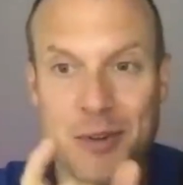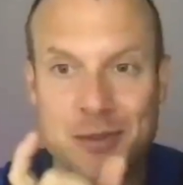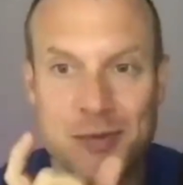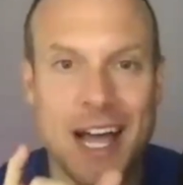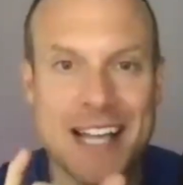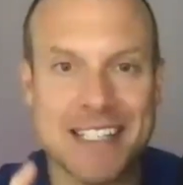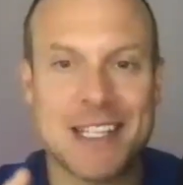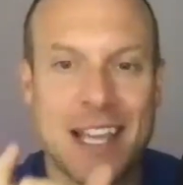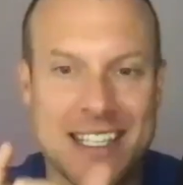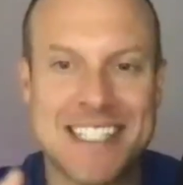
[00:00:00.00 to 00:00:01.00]
Those last
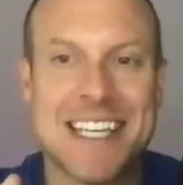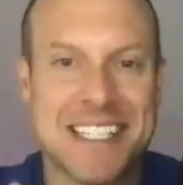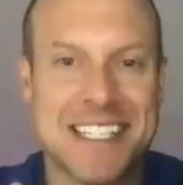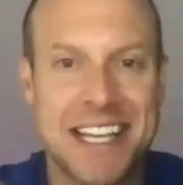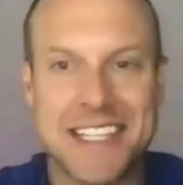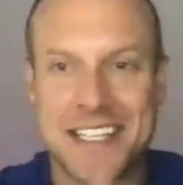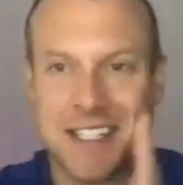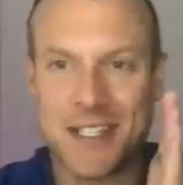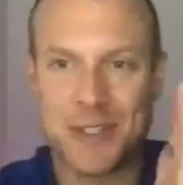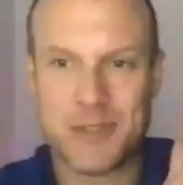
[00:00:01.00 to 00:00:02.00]
like six
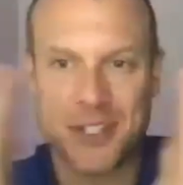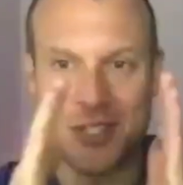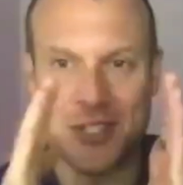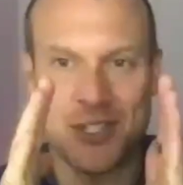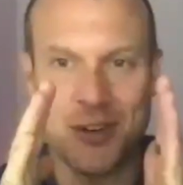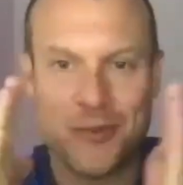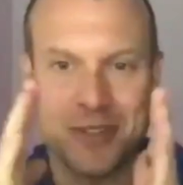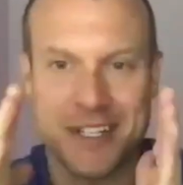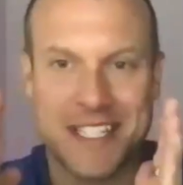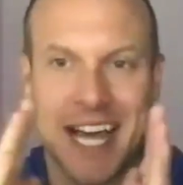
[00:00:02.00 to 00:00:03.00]
sentences was just so
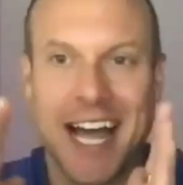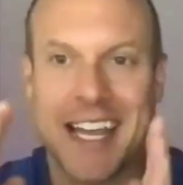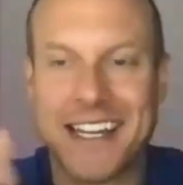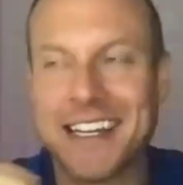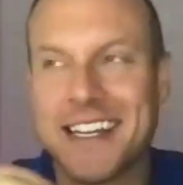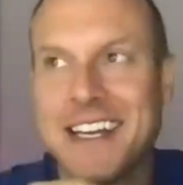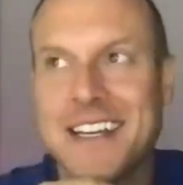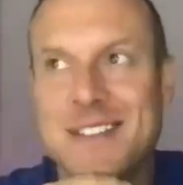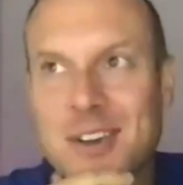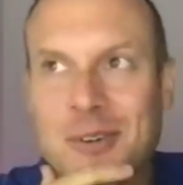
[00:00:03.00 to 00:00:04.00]
tight,
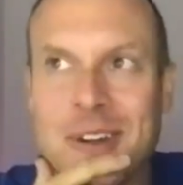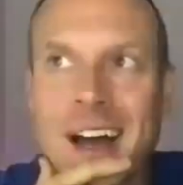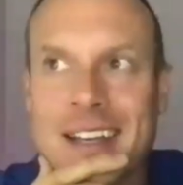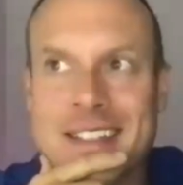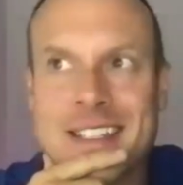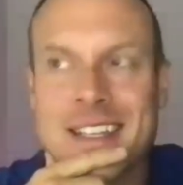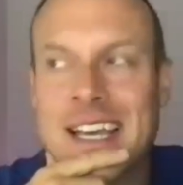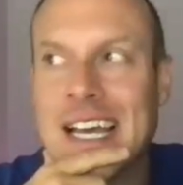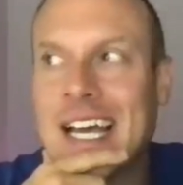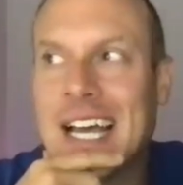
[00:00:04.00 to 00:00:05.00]
so nice.
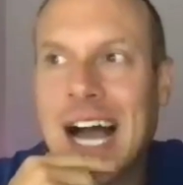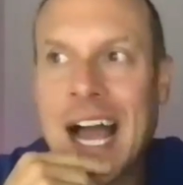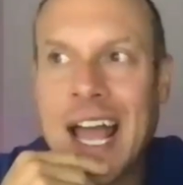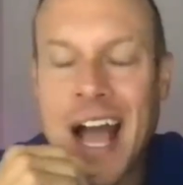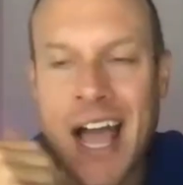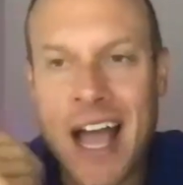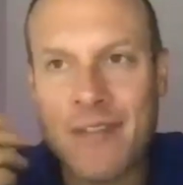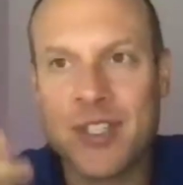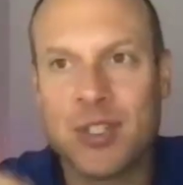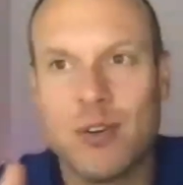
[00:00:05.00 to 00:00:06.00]
I I
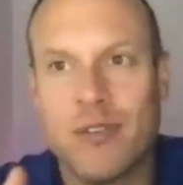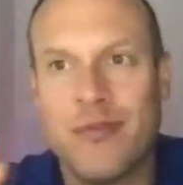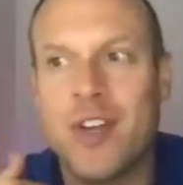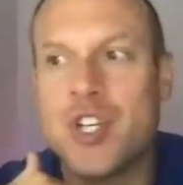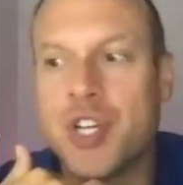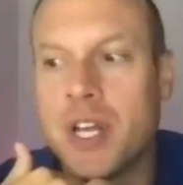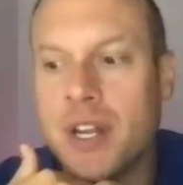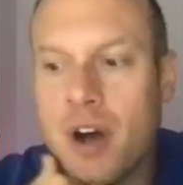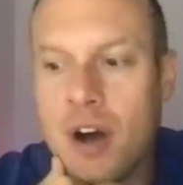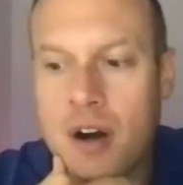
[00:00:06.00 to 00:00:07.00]
have this sort of
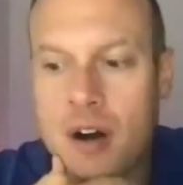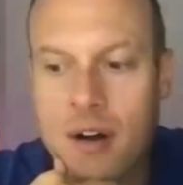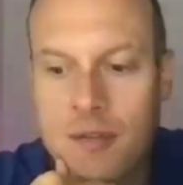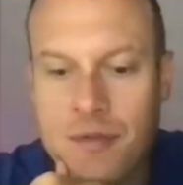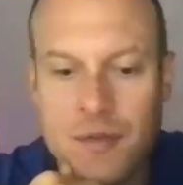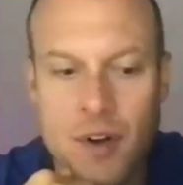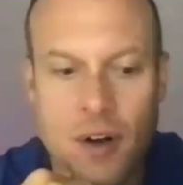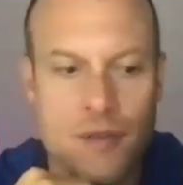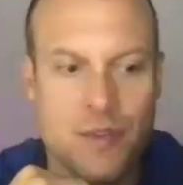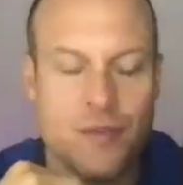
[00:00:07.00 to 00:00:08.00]
vision of
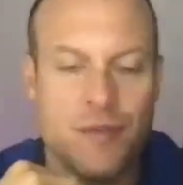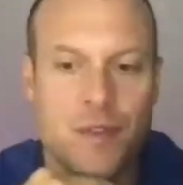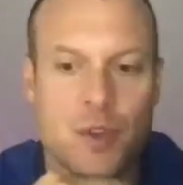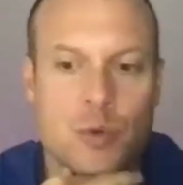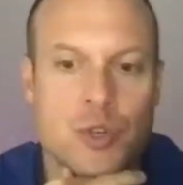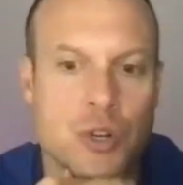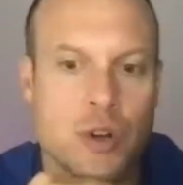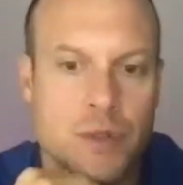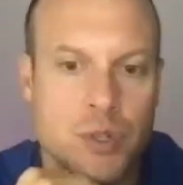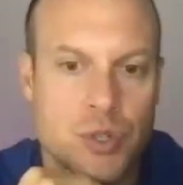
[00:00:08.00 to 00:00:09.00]
of the future
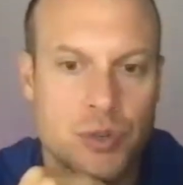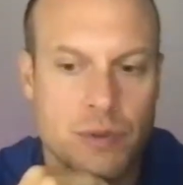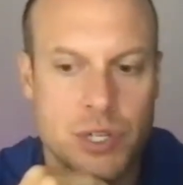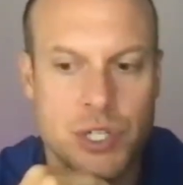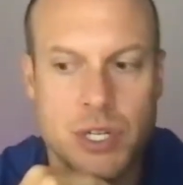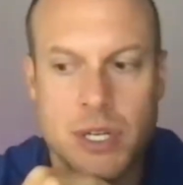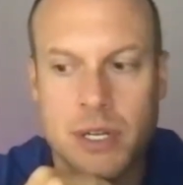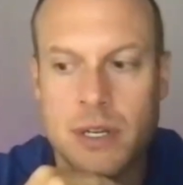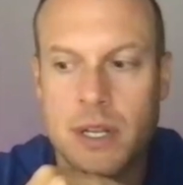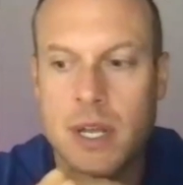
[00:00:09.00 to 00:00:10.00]
of
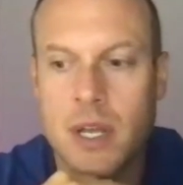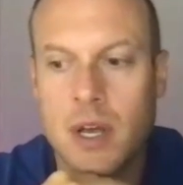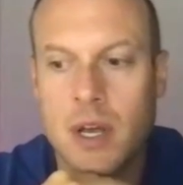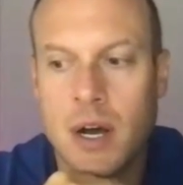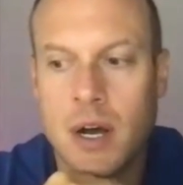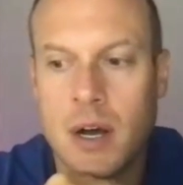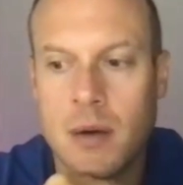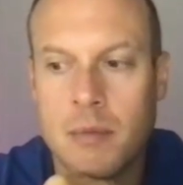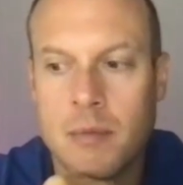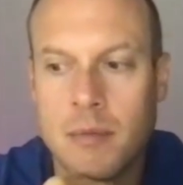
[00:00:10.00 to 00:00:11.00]
nutrition
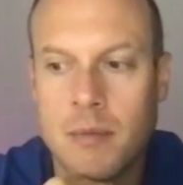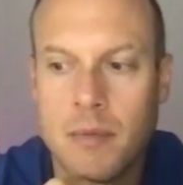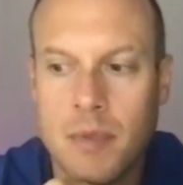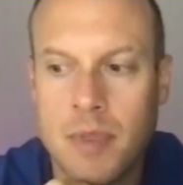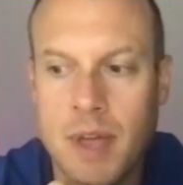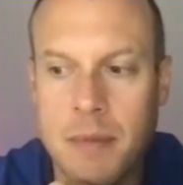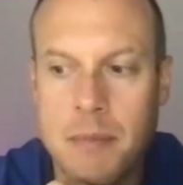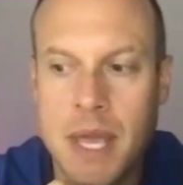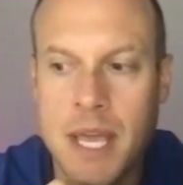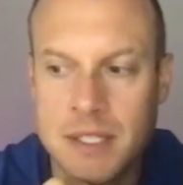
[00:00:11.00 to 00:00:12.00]
um that
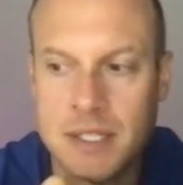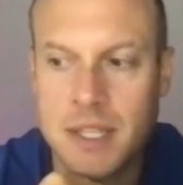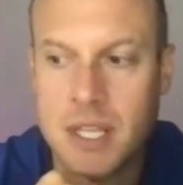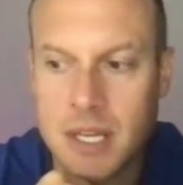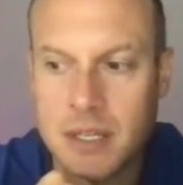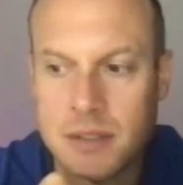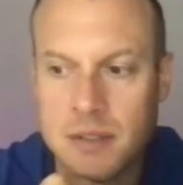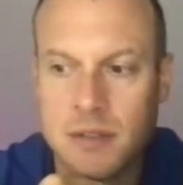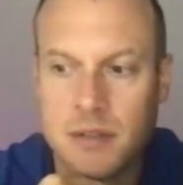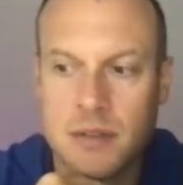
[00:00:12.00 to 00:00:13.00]
makes
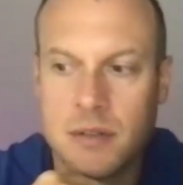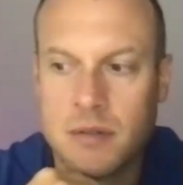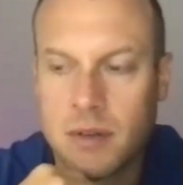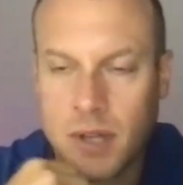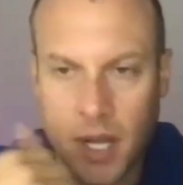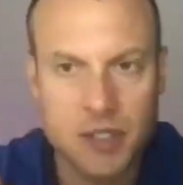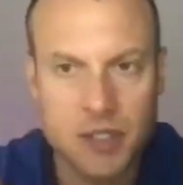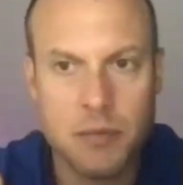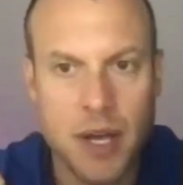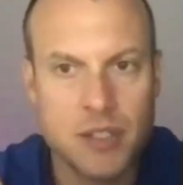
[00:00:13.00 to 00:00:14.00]
things
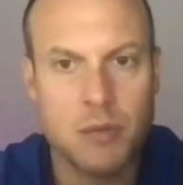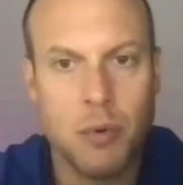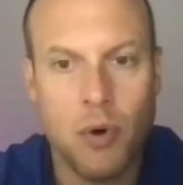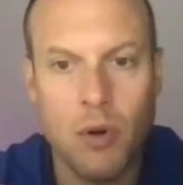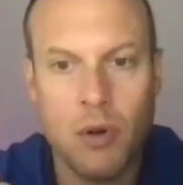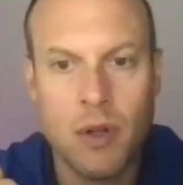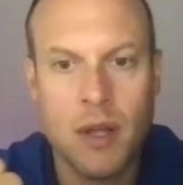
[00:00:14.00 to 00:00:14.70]
customizable